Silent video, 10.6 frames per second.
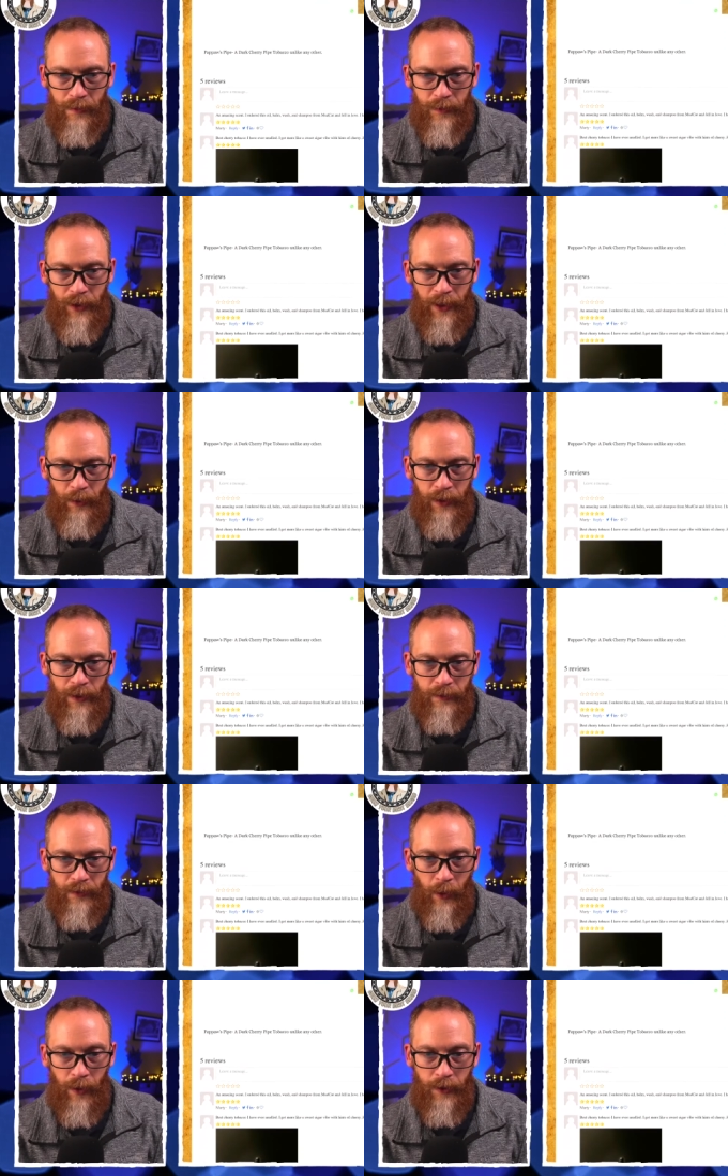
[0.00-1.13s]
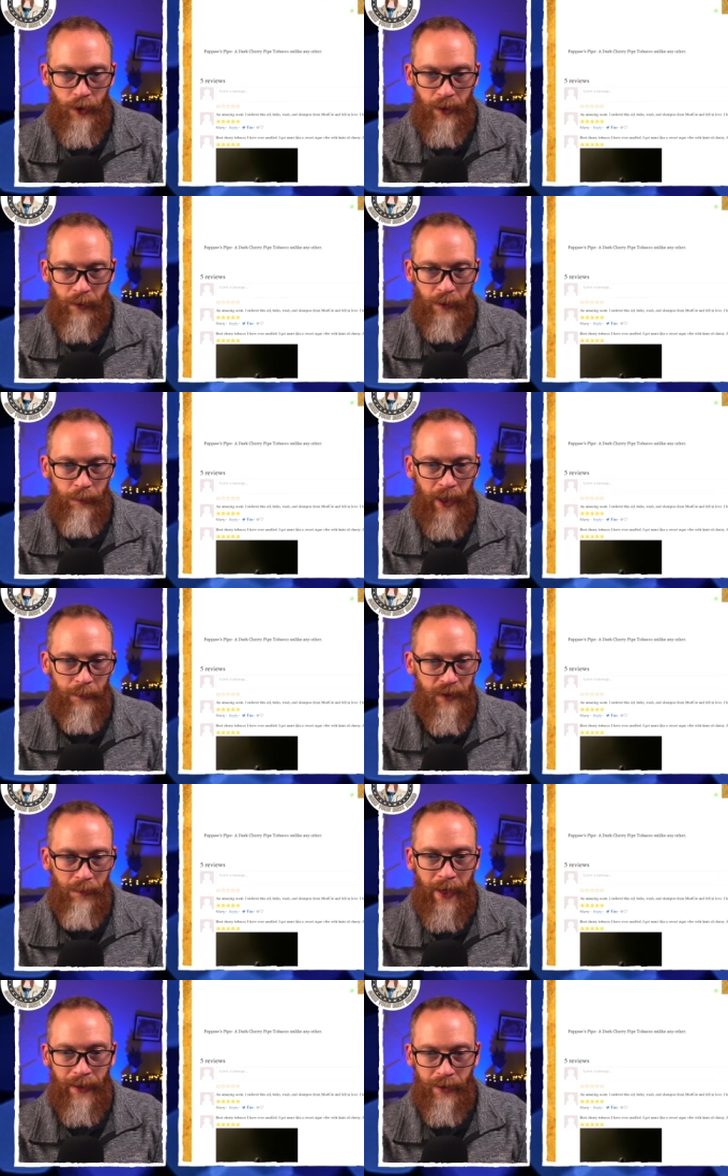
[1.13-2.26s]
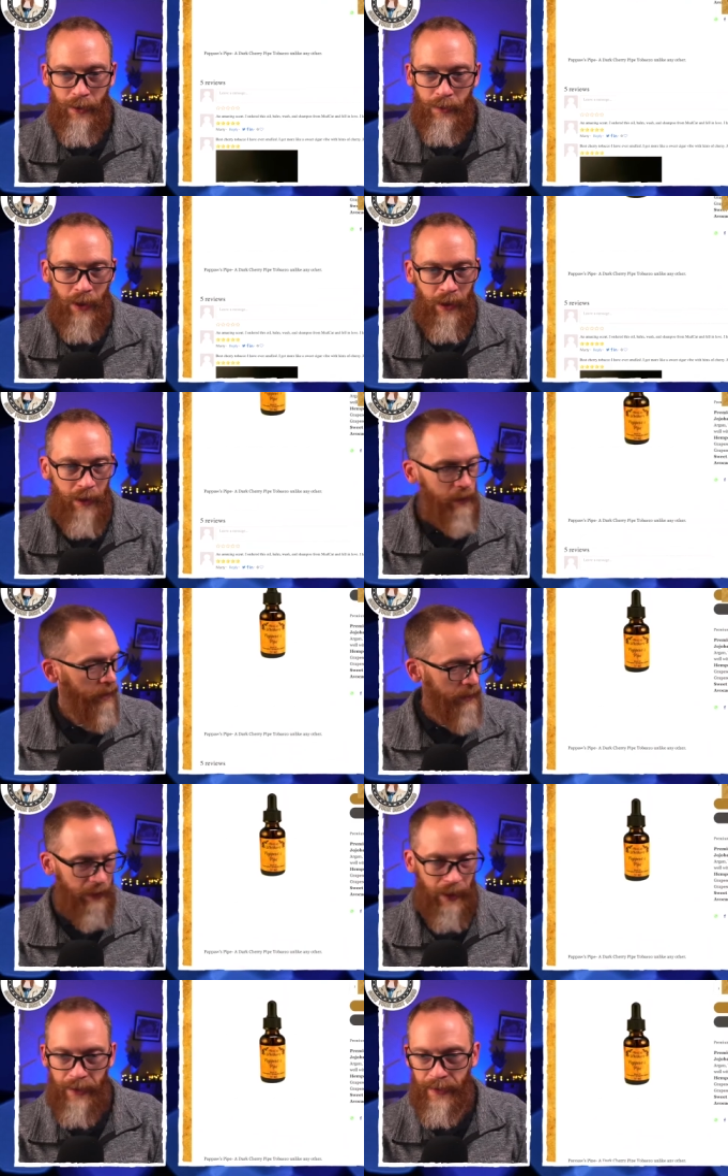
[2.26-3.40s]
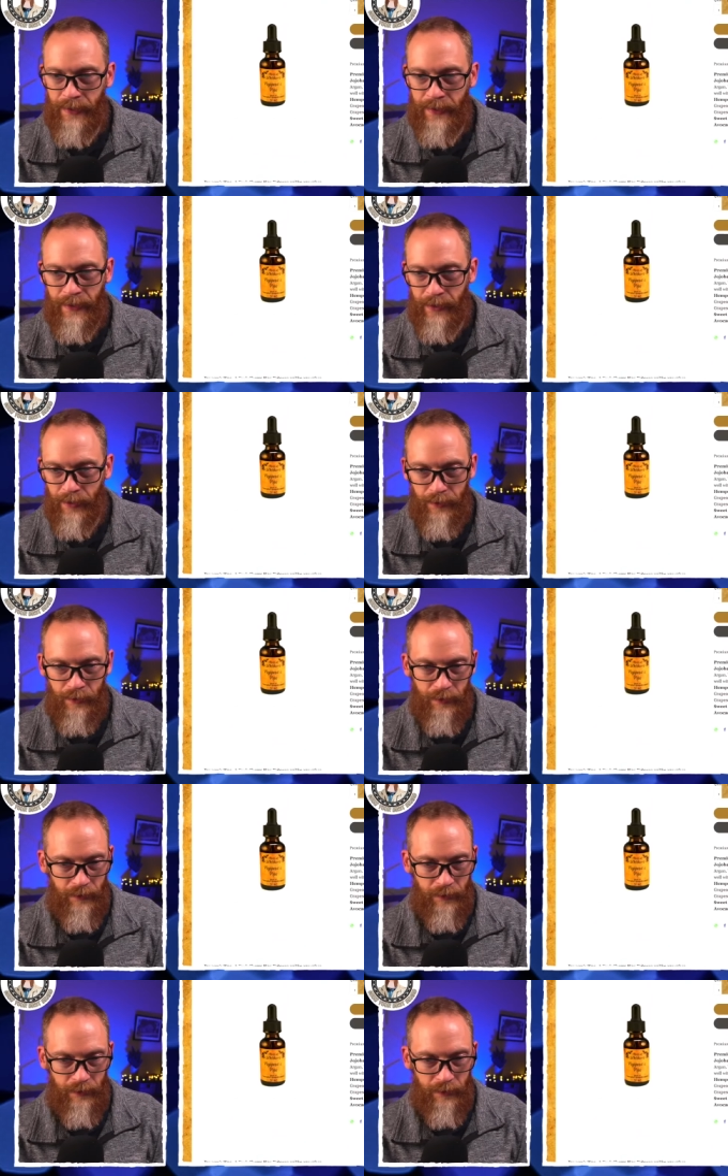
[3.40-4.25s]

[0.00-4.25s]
Cherry, dark cherry pipe tobacco, unlike any other.